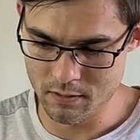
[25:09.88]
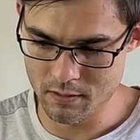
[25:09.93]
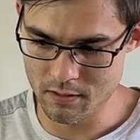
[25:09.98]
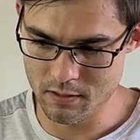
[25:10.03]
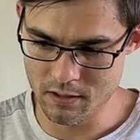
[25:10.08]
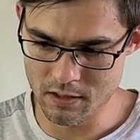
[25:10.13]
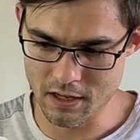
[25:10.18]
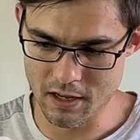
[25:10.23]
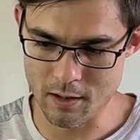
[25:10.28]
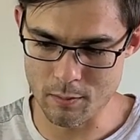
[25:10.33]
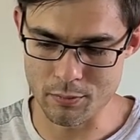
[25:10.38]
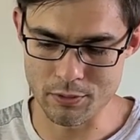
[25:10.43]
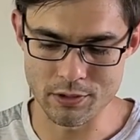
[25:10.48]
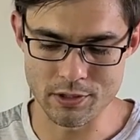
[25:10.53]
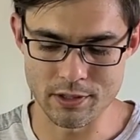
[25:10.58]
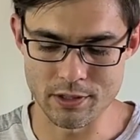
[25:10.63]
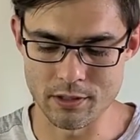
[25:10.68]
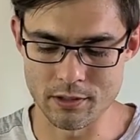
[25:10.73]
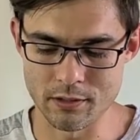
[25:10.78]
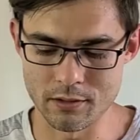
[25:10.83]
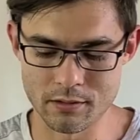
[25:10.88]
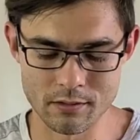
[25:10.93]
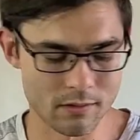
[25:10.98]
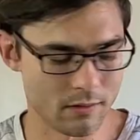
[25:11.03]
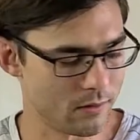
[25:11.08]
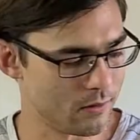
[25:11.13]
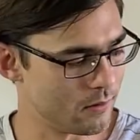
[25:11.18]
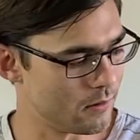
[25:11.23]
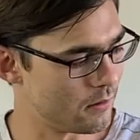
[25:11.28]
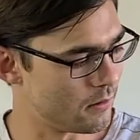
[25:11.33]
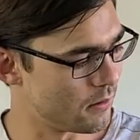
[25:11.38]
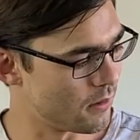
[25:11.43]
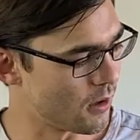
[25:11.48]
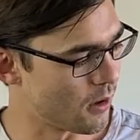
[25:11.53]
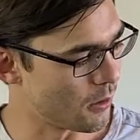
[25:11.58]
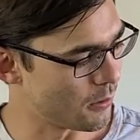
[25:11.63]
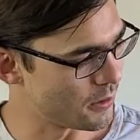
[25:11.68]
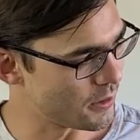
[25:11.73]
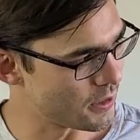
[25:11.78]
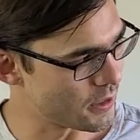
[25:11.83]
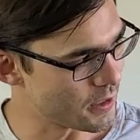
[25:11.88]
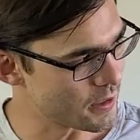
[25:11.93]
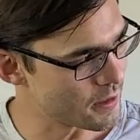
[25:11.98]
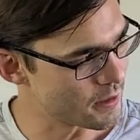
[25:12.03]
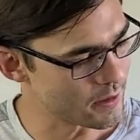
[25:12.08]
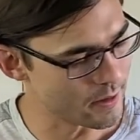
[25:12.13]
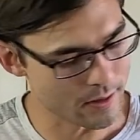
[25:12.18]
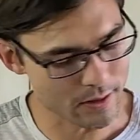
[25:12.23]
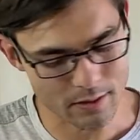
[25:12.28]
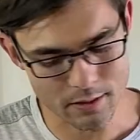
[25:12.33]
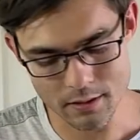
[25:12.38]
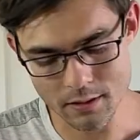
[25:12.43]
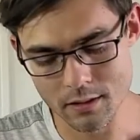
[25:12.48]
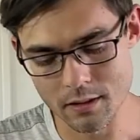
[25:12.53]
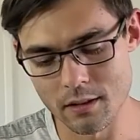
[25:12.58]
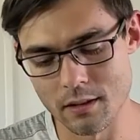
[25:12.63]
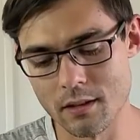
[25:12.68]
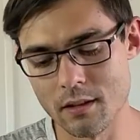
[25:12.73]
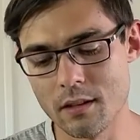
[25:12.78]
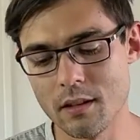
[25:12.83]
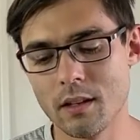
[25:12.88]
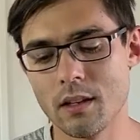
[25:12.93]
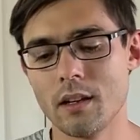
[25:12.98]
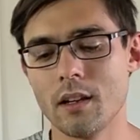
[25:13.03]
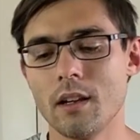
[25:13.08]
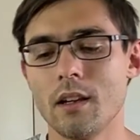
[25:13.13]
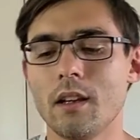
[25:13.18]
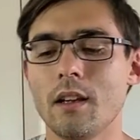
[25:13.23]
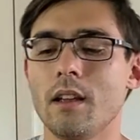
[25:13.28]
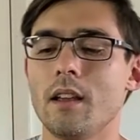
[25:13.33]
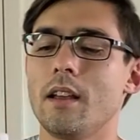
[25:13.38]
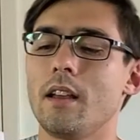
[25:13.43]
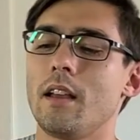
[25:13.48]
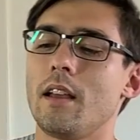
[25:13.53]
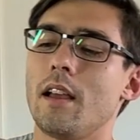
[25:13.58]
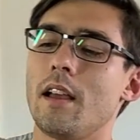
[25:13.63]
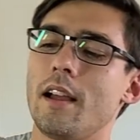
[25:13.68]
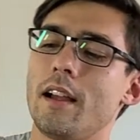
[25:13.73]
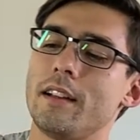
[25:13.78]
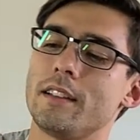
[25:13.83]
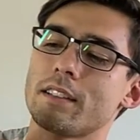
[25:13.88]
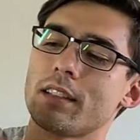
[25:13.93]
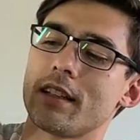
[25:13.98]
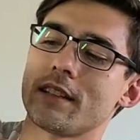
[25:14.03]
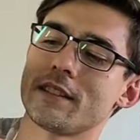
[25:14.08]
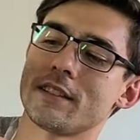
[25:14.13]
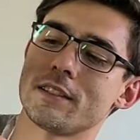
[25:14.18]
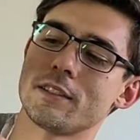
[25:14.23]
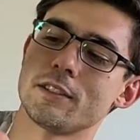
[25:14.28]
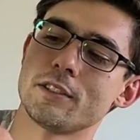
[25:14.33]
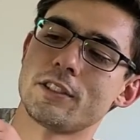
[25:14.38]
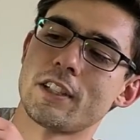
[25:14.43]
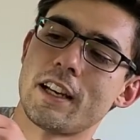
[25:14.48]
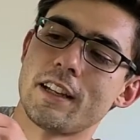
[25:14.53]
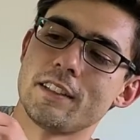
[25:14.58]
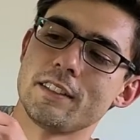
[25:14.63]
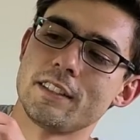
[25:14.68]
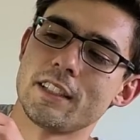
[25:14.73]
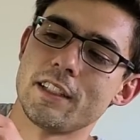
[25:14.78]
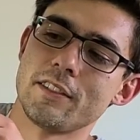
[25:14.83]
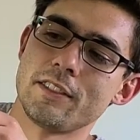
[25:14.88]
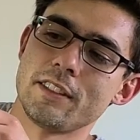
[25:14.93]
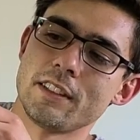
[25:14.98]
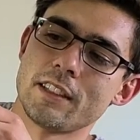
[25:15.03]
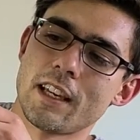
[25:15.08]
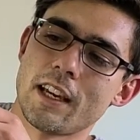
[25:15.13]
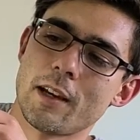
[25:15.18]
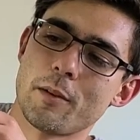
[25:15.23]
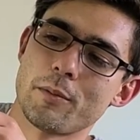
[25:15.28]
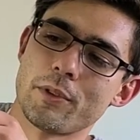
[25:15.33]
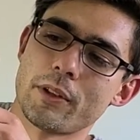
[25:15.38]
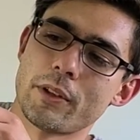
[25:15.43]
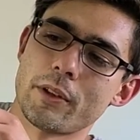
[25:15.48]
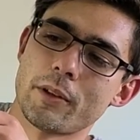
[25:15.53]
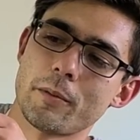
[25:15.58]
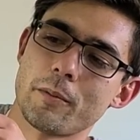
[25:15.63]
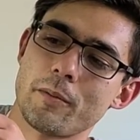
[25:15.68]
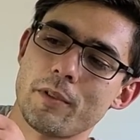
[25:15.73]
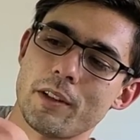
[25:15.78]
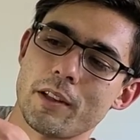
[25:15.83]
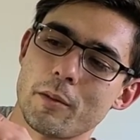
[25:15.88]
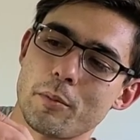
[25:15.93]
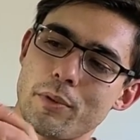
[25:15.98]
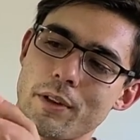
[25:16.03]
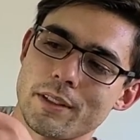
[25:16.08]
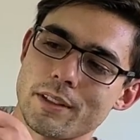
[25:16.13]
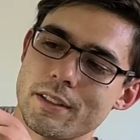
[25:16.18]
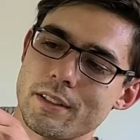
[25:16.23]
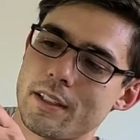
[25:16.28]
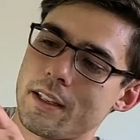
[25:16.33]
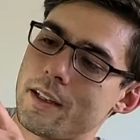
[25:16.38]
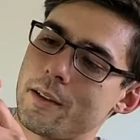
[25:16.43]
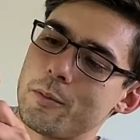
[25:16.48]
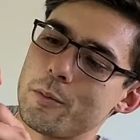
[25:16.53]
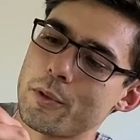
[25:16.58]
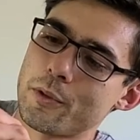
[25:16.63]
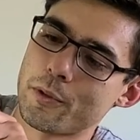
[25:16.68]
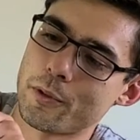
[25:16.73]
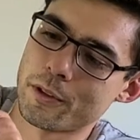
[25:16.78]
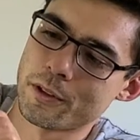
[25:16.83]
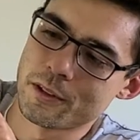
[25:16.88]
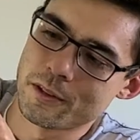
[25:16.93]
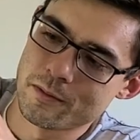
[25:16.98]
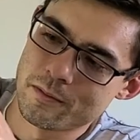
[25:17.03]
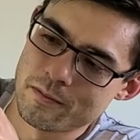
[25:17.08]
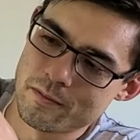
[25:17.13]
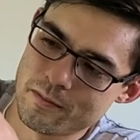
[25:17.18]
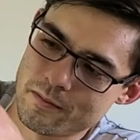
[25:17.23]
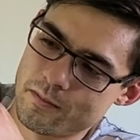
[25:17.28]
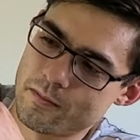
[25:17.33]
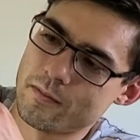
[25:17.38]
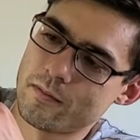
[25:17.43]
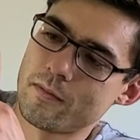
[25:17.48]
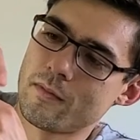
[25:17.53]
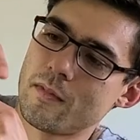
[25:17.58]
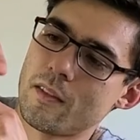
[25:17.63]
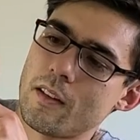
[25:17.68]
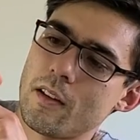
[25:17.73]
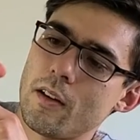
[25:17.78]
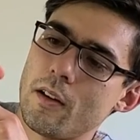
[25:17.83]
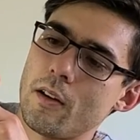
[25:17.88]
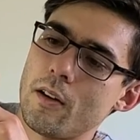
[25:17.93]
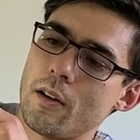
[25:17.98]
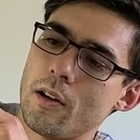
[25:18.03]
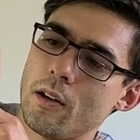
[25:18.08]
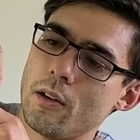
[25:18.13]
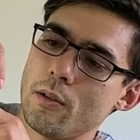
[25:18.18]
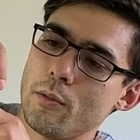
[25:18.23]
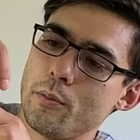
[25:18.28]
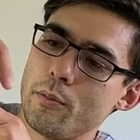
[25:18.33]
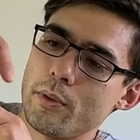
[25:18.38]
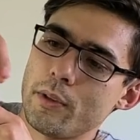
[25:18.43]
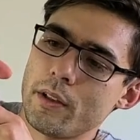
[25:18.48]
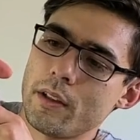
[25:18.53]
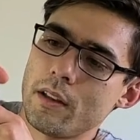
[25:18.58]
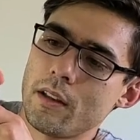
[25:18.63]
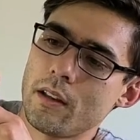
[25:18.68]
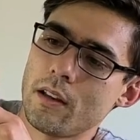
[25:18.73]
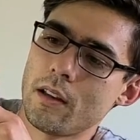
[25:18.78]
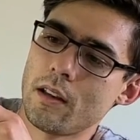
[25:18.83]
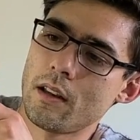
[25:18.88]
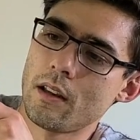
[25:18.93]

Tamper sealed. Always nice to see. And it's got this little child safety cap, so you gotta press it down before it'll open.